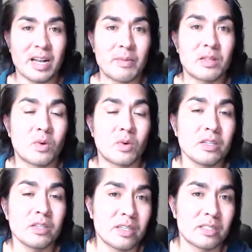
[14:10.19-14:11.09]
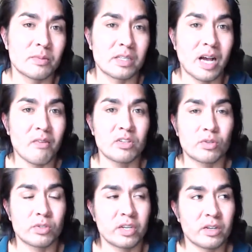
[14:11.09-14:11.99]
I mean, the ones that you see at some of the coffee
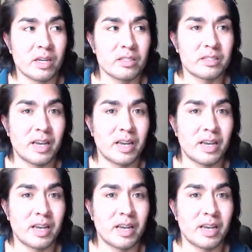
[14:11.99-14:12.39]
stores here in Austin,